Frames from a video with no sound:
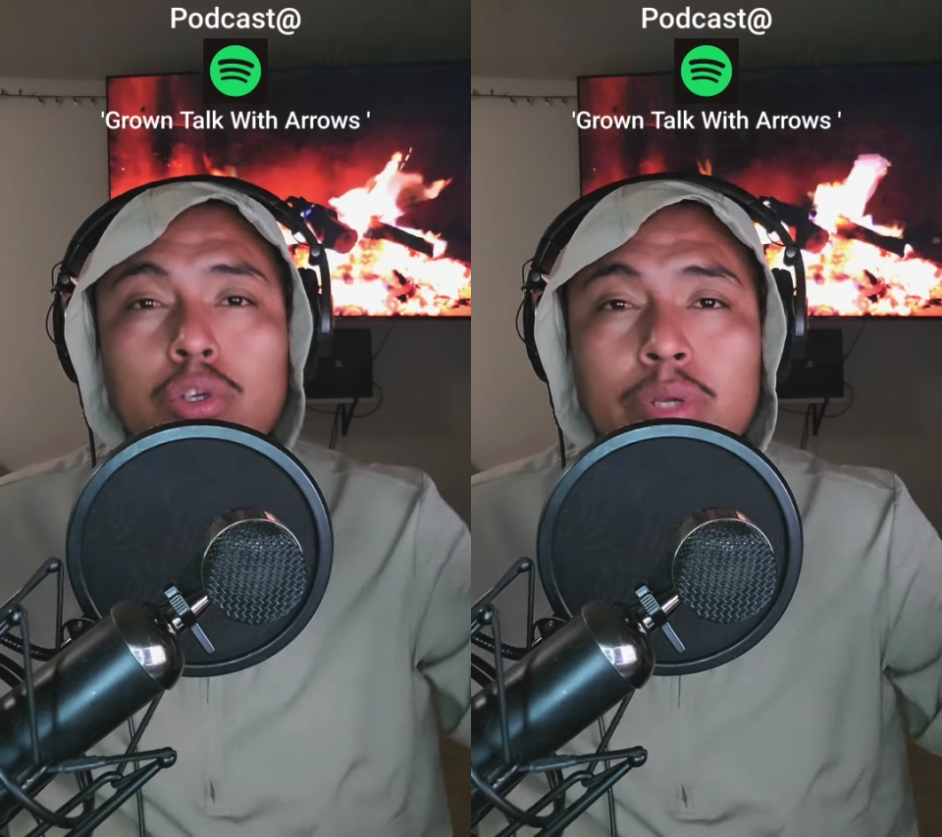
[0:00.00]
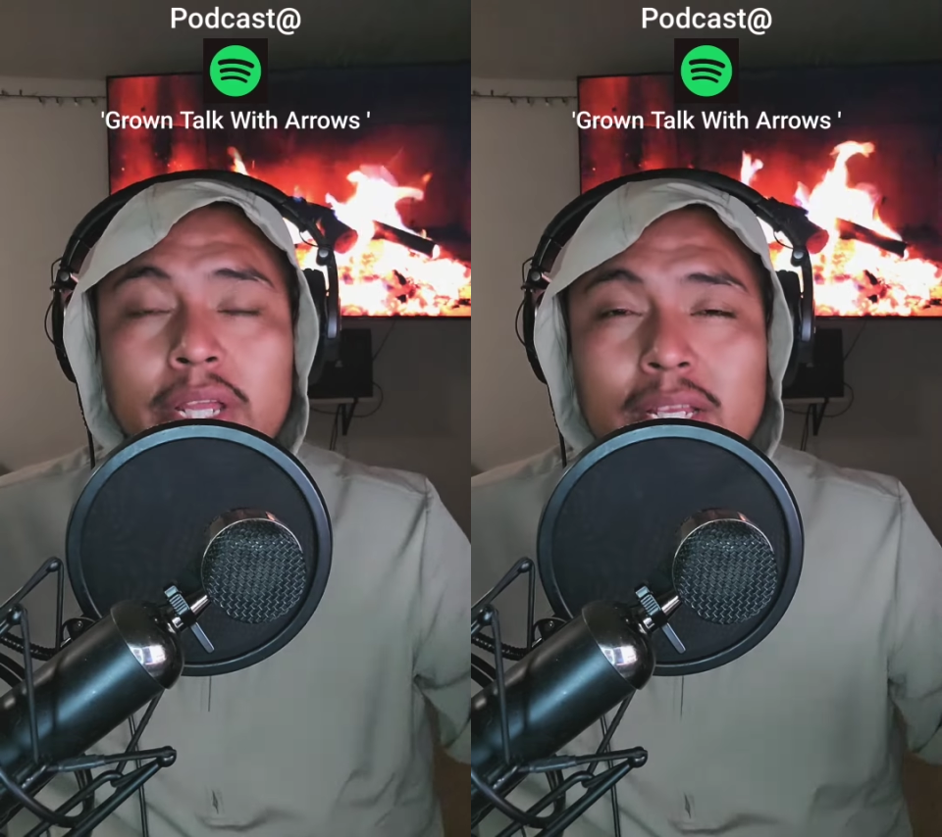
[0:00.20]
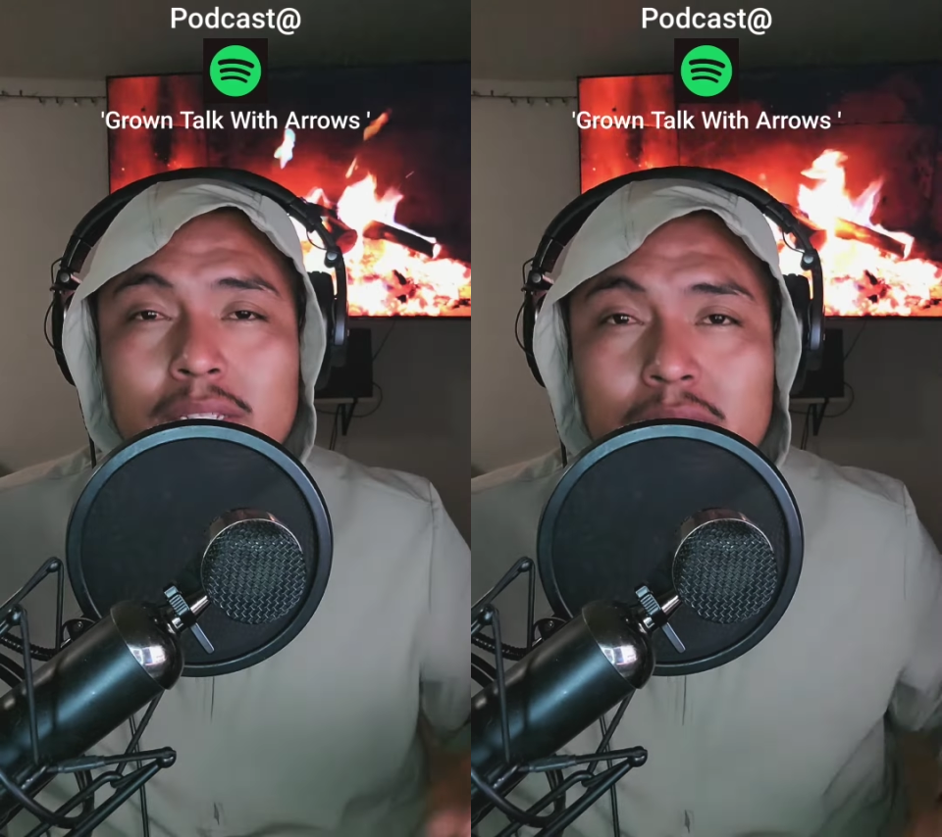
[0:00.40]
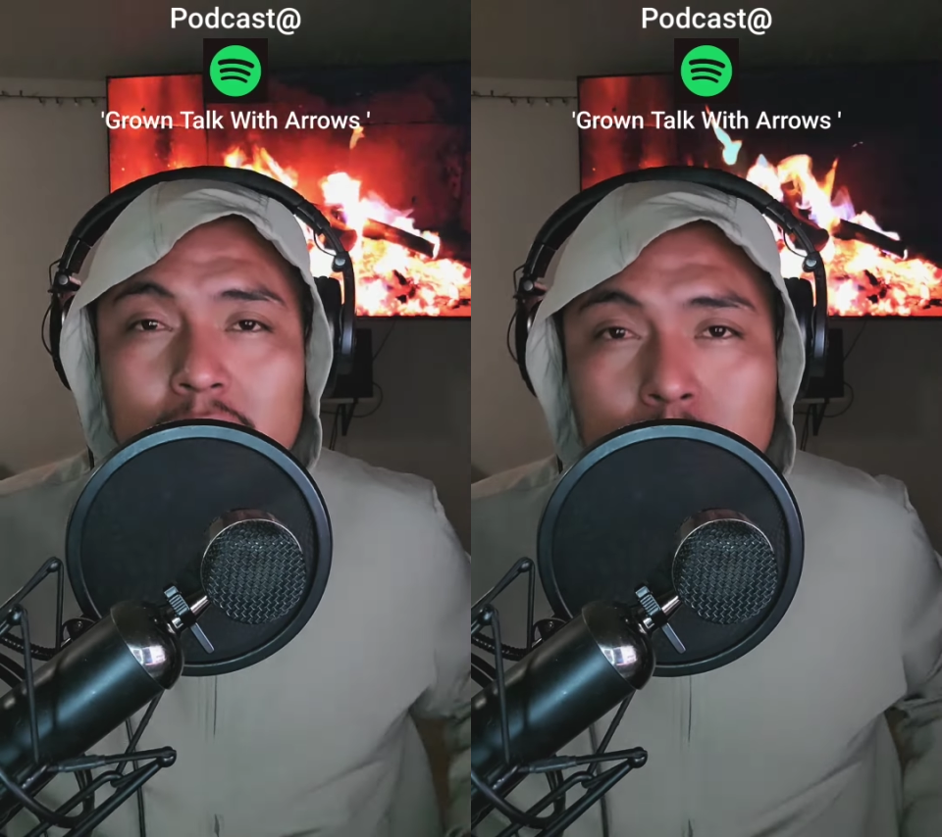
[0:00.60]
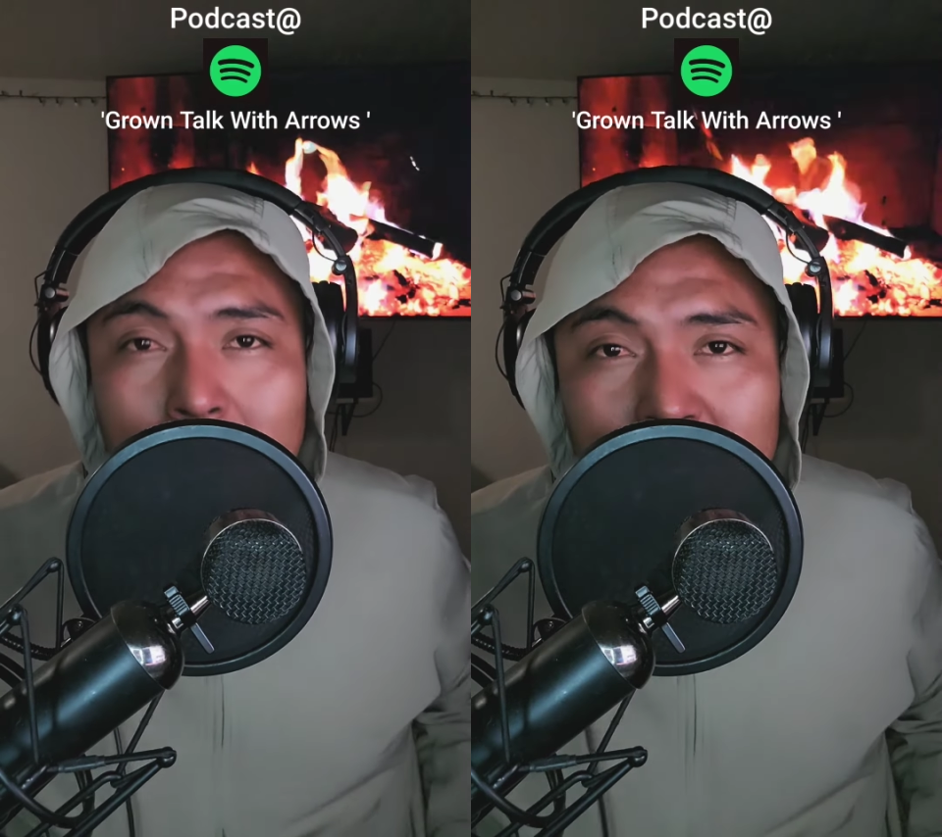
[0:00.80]
students,
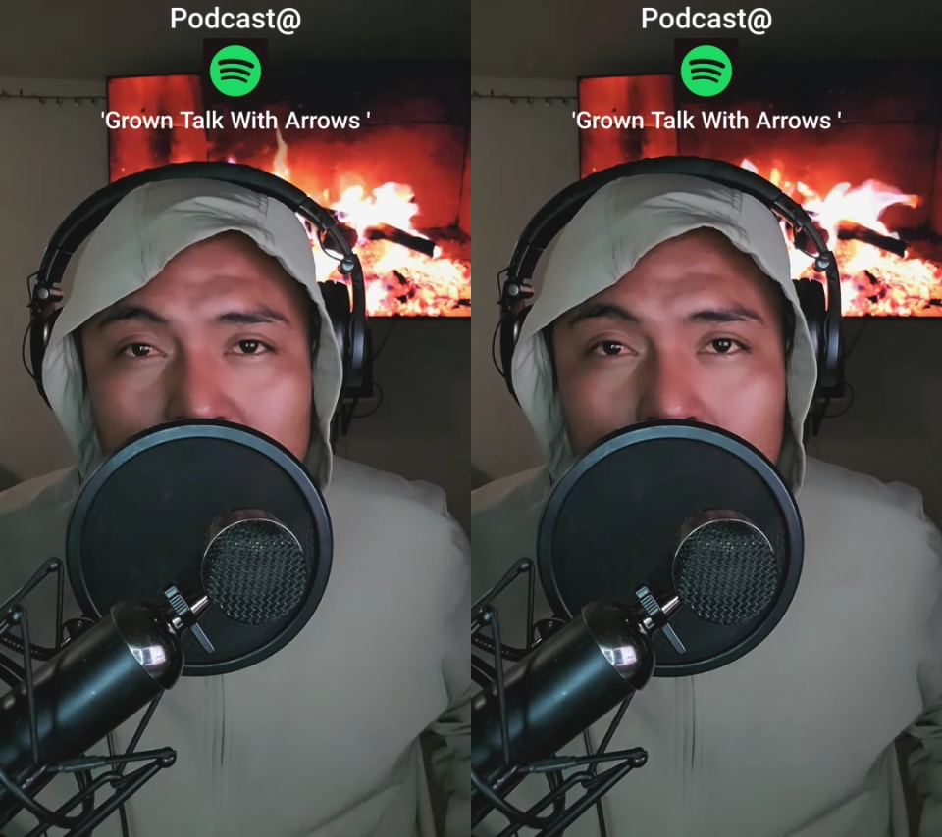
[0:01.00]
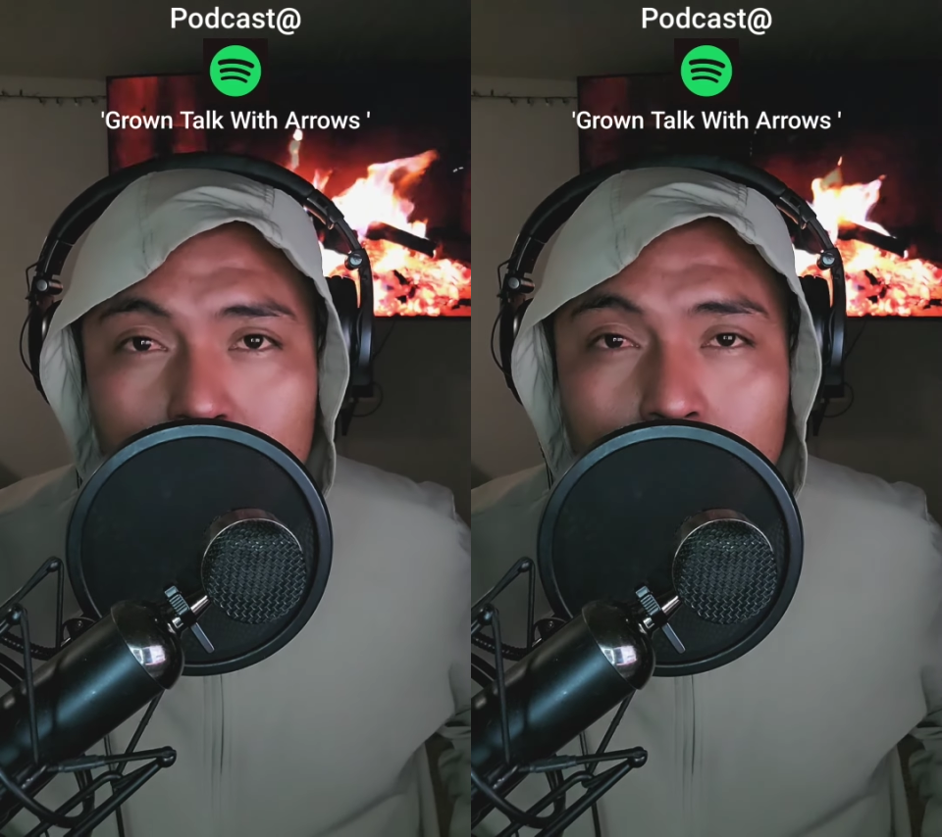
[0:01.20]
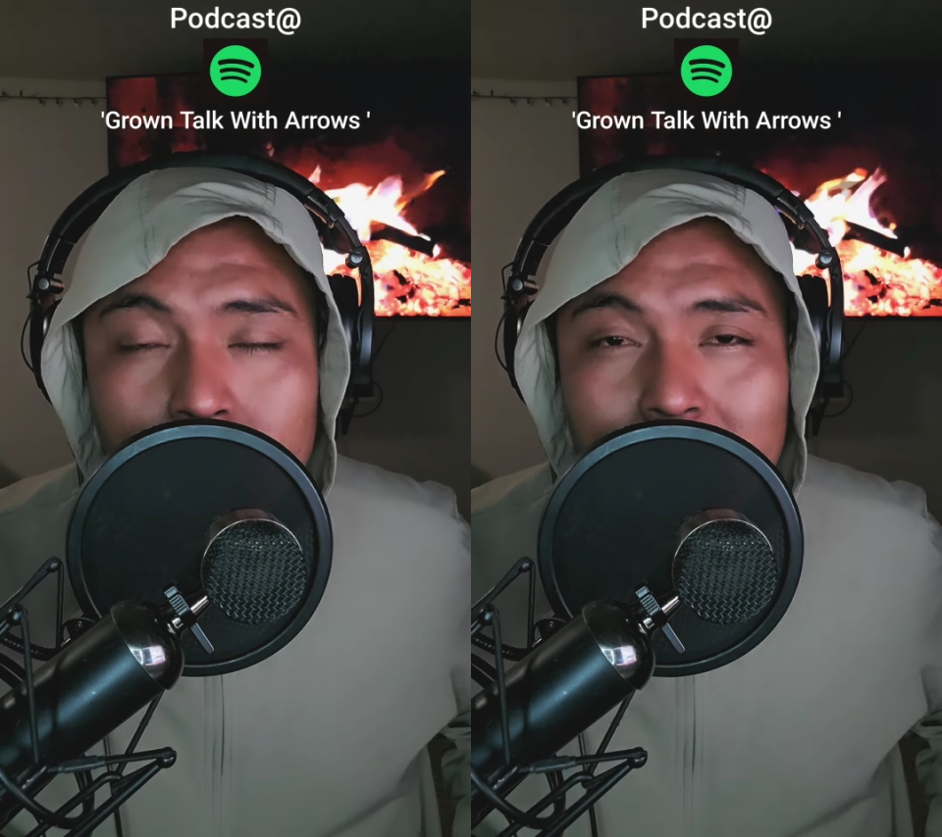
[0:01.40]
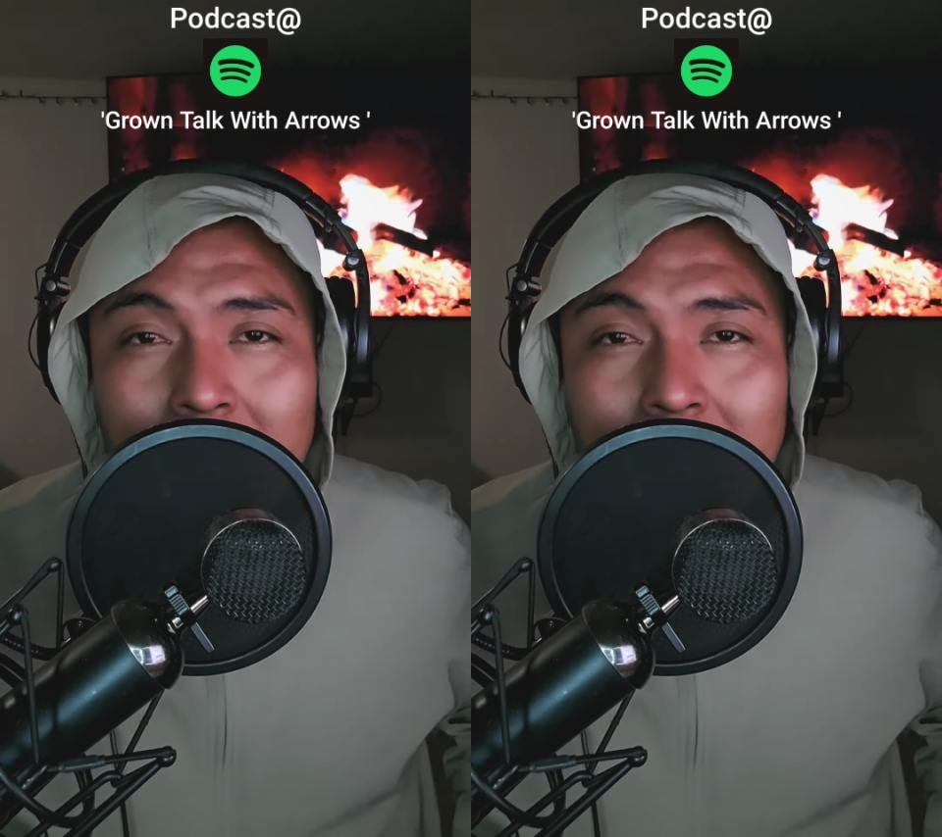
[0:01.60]
this message goes